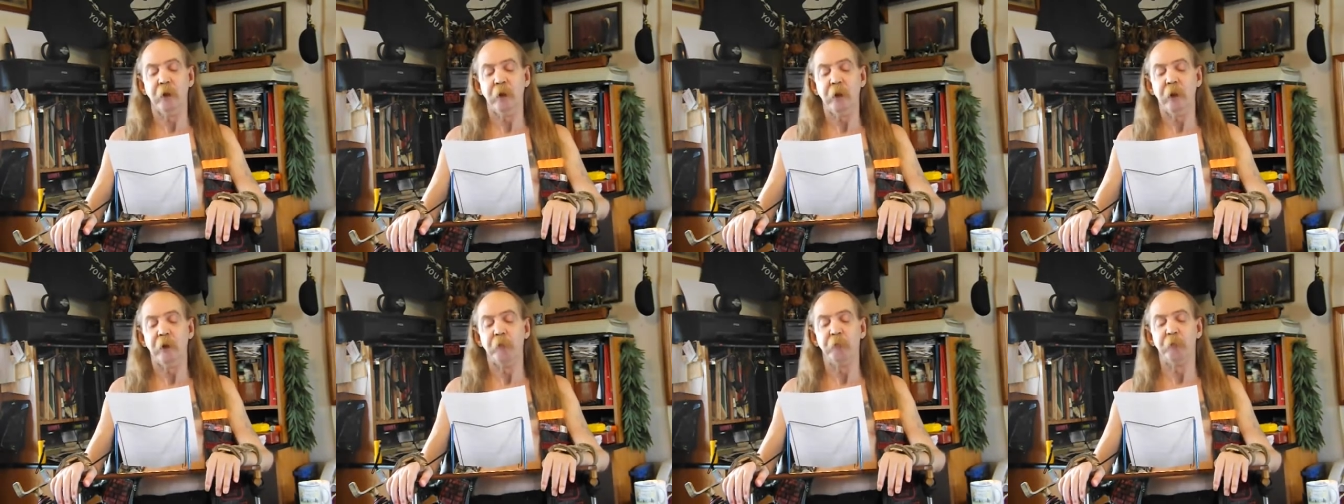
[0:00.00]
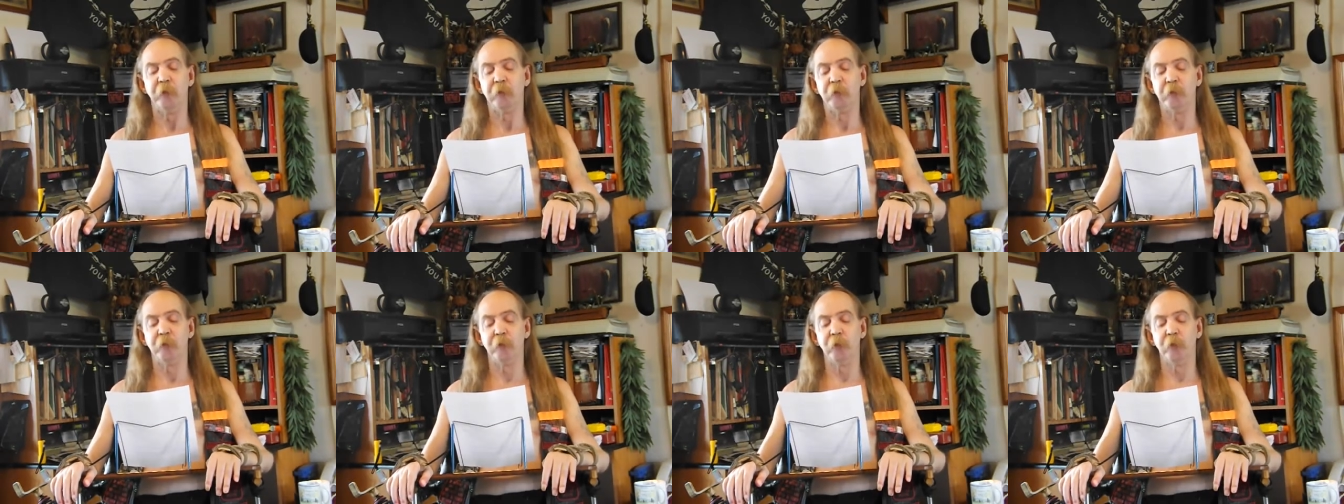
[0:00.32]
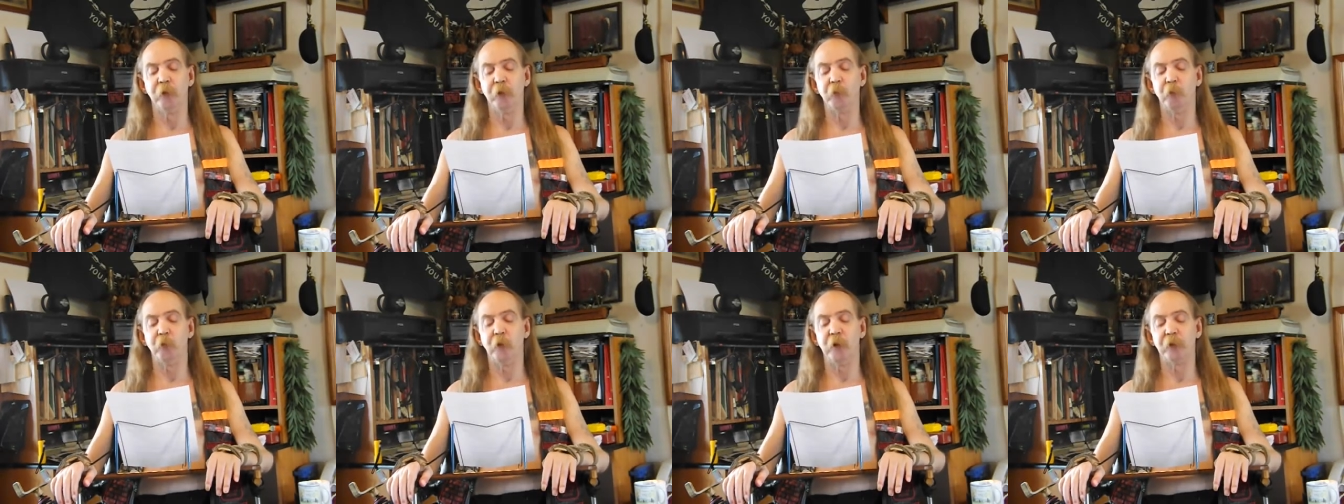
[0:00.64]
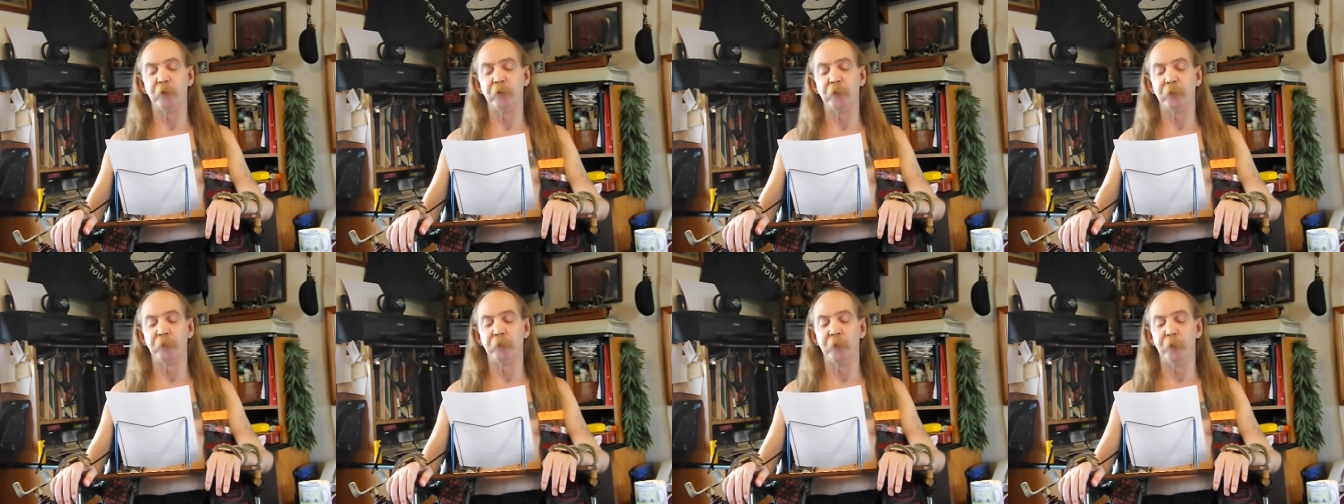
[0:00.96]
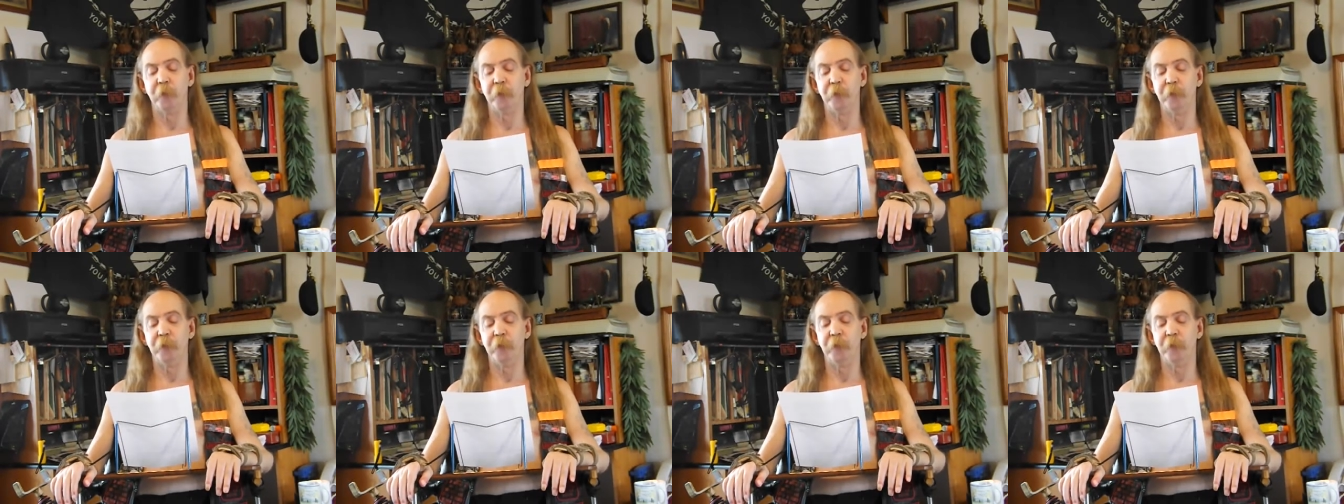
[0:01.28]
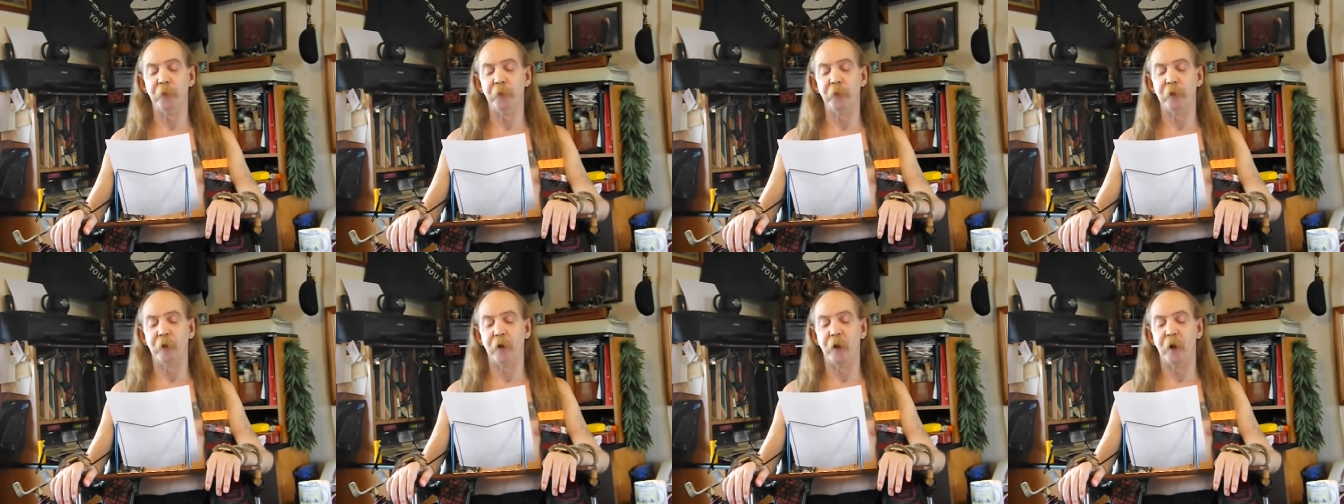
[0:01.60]
If you truly want to further
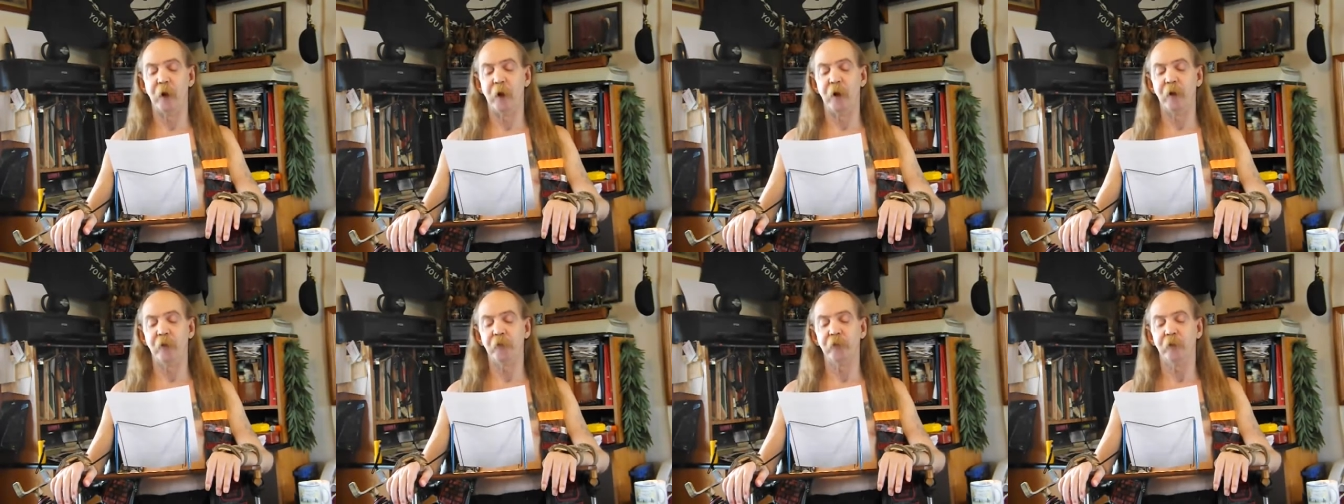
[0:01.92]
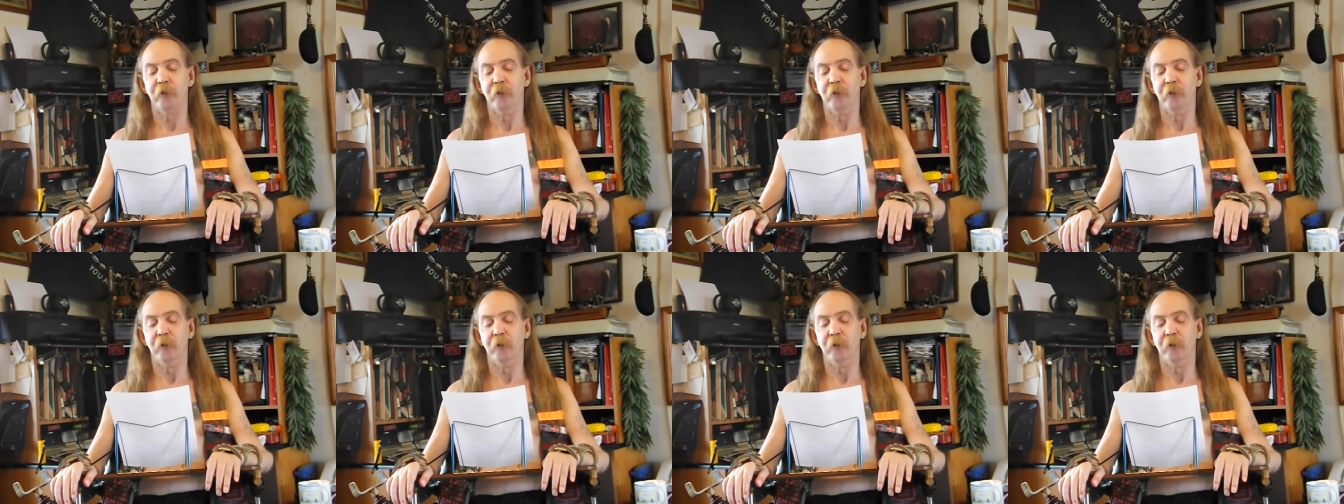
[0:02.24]
your cause,